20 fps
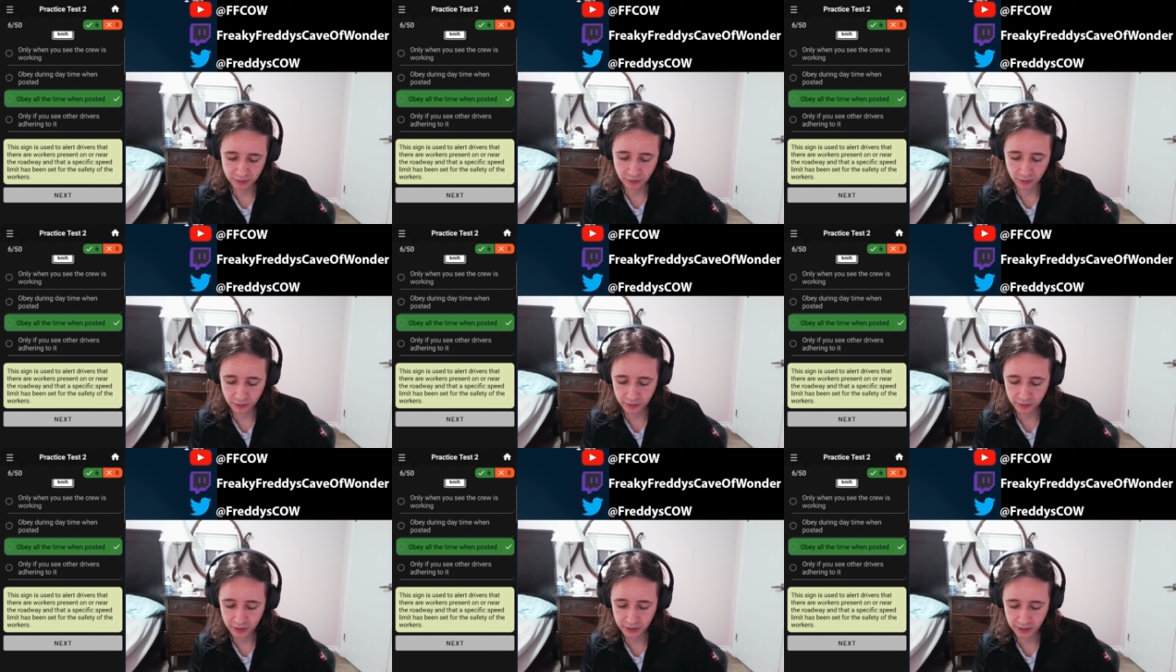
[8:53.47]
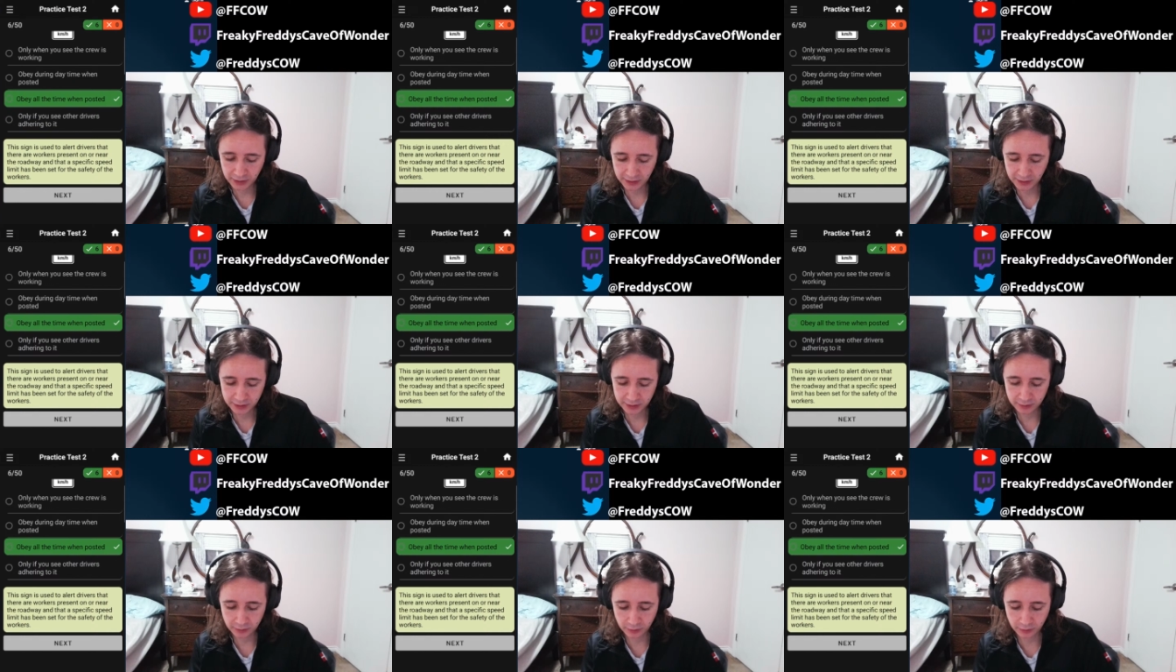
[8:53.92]
on and
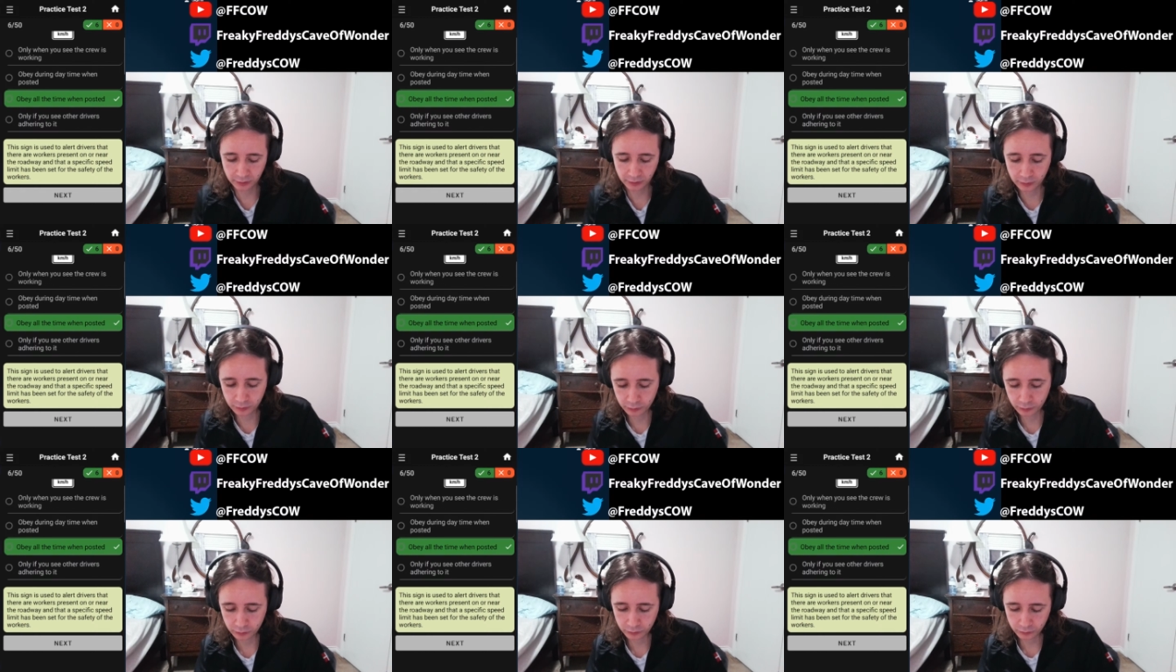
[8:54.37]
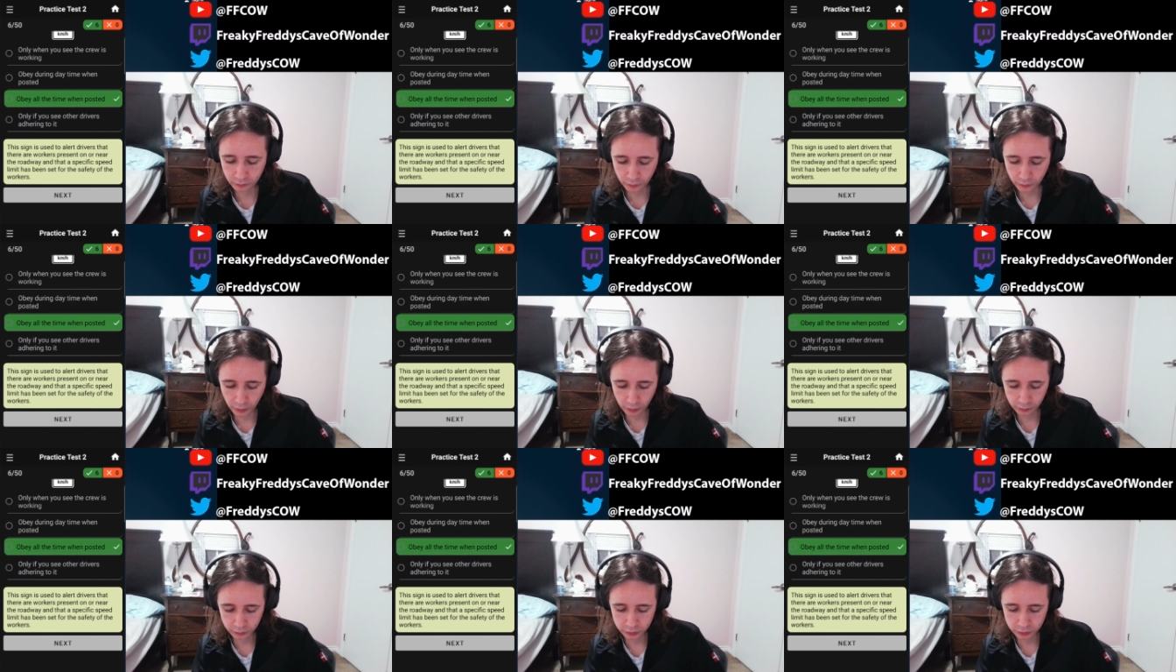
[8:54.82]
near the
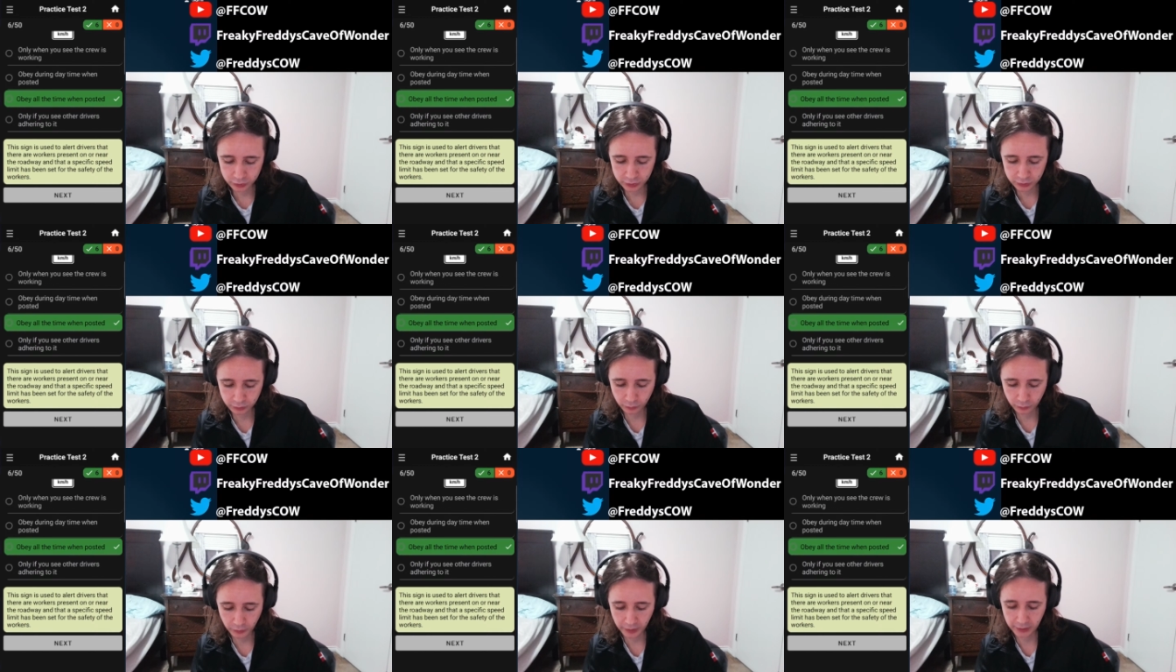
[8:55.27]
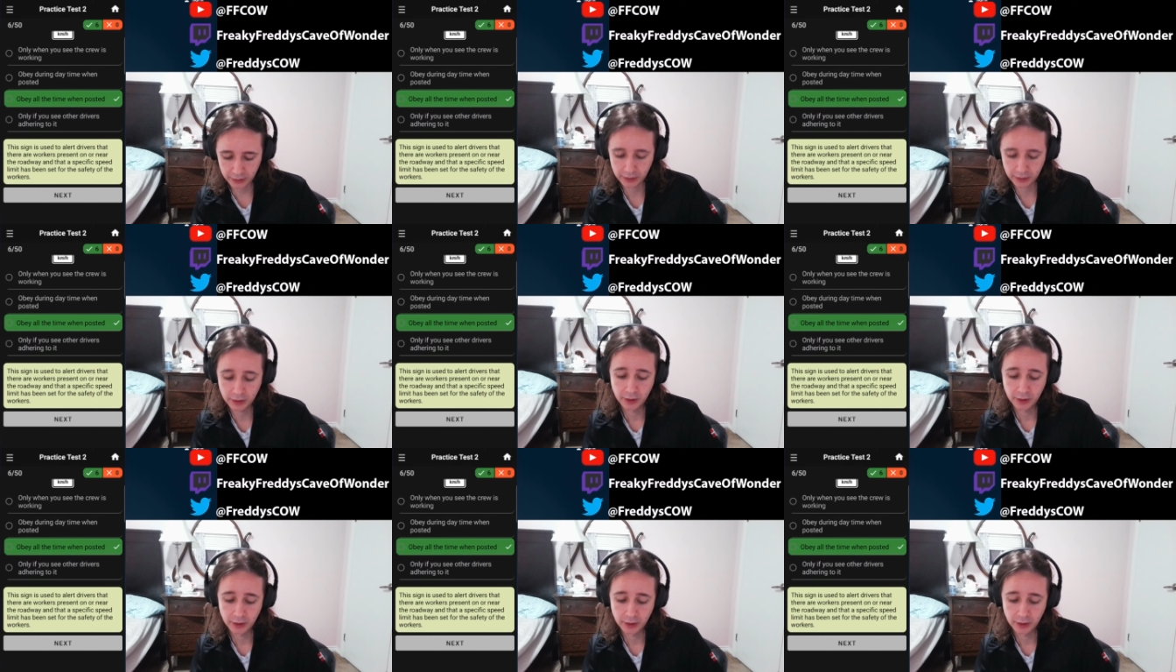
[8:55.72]
roadway